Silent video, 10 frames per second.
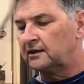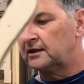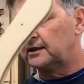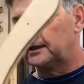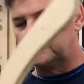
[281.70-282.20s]

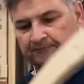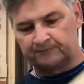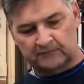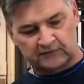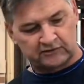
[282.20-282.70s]

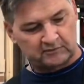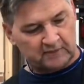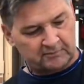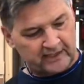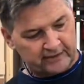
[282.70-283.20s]
to my
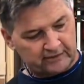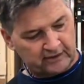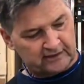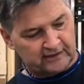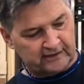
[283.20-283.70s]
pattern
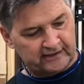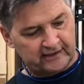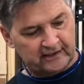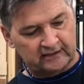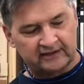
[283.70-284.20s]
I cut out.
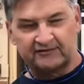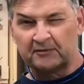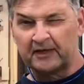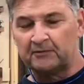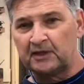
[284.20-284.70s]
I leave
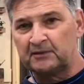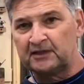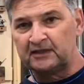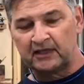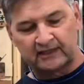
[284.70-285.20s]
about
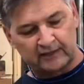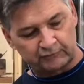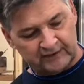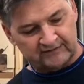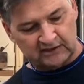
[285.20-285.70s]
I cut
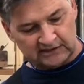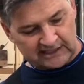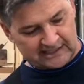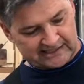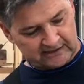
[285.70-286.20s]
right to the
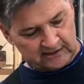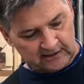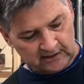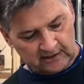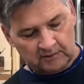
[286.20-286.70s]
line,
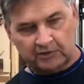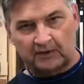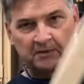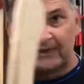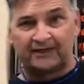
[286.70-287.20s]

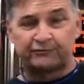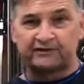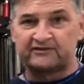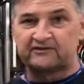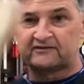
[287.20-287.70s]
probably about
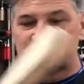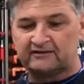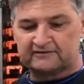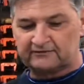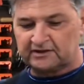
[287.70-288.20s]

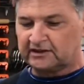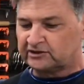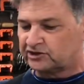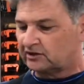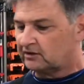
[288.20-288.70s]
3/16 of an
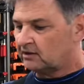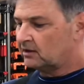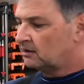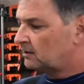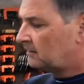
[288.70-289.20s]
inch.
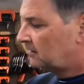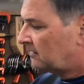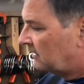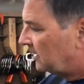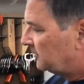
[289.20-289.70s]

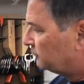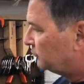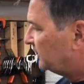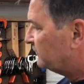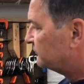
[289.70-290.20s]
I mean,
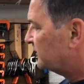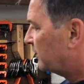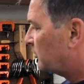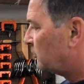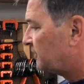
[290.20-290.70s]
really there's not a
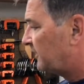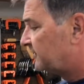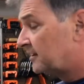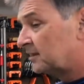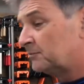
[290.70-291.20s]
whole lot
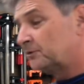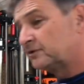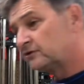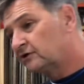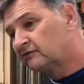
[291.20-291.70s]
there, but when
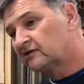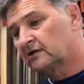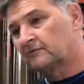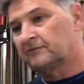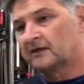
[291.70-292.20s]
you're using
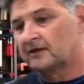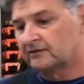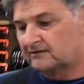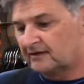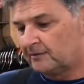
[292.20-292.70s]
a
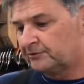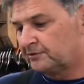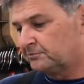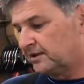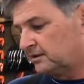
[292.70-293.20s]

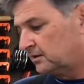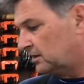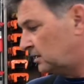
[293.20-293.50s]
template bit